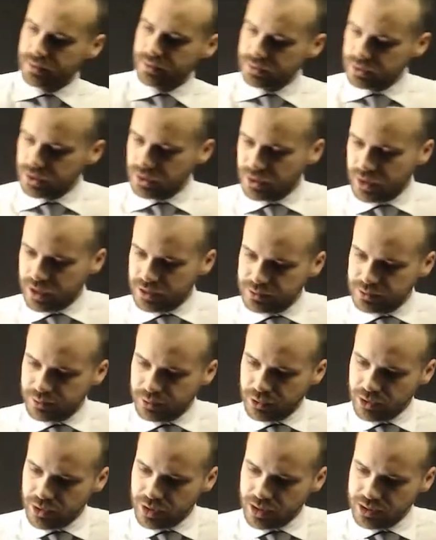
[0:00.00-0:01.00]
So that's
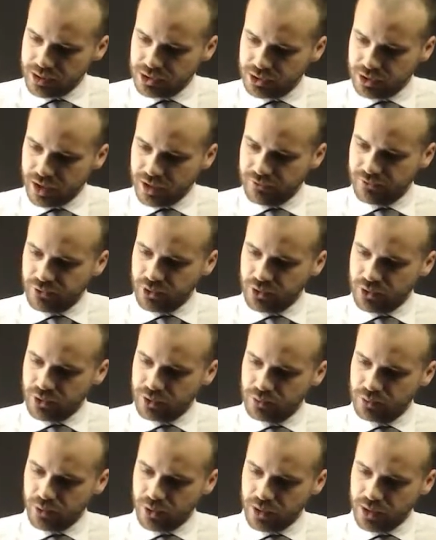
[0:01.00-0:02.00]
pretty
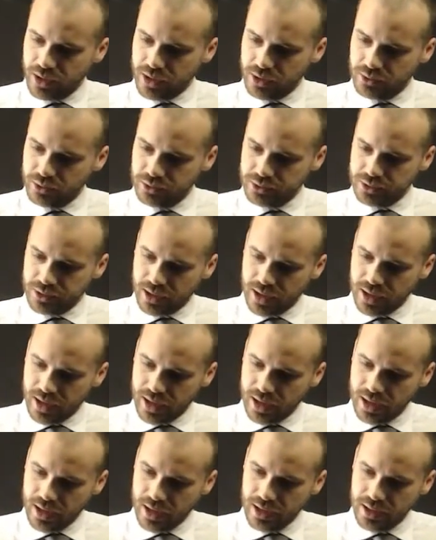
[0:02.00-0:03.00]
straightforward. Y equals
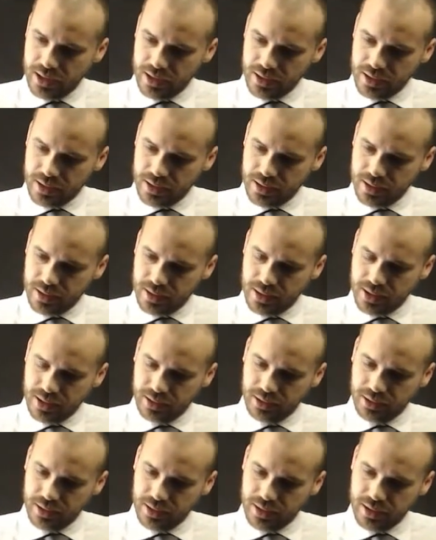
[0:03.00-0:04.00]
A
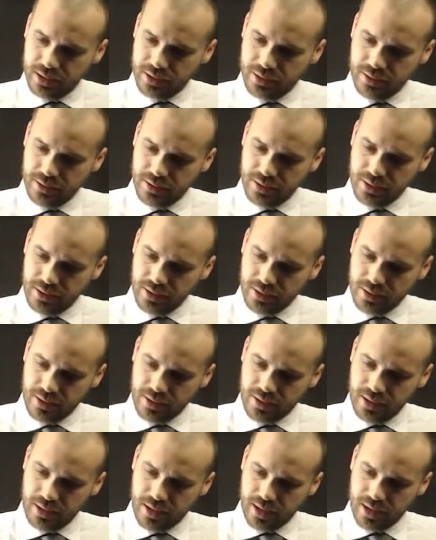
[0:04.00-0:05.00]
ln
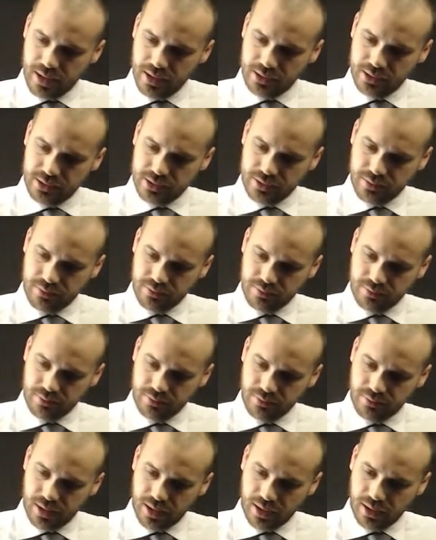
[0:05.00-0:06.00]
x
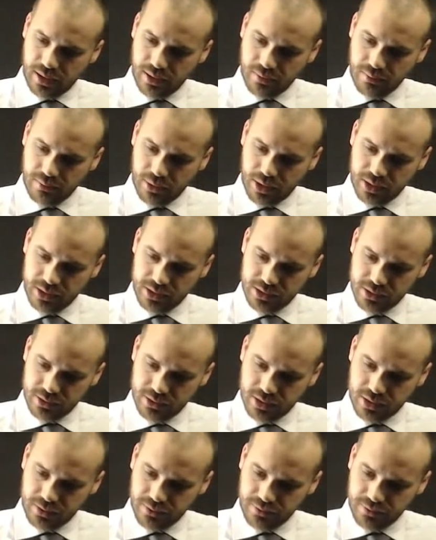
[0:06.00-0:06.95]
uh, minus 3.